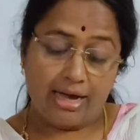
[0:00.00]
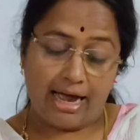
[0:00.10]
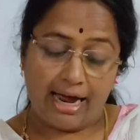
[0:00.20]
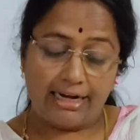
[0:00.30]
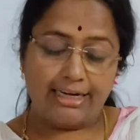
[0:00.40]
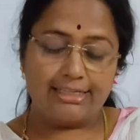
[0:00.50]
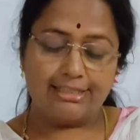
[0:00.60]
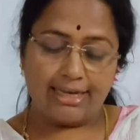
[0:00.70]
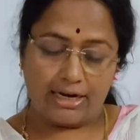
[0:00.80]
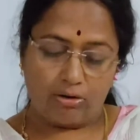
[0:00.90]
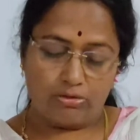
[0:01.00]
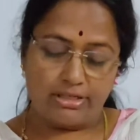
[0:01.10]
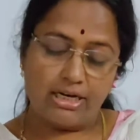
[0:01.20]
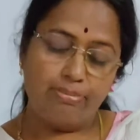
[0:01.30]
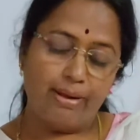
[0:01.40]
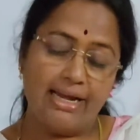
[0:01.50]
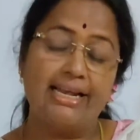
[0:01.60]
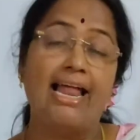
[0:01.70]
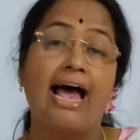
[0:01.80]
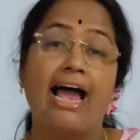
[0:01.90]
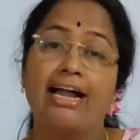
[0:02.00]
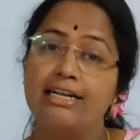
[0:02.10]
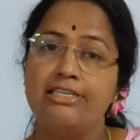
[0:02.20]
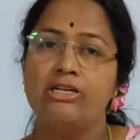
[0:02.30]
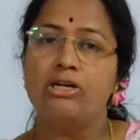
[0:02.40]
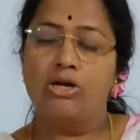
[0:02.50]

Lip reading: and is surrounded by land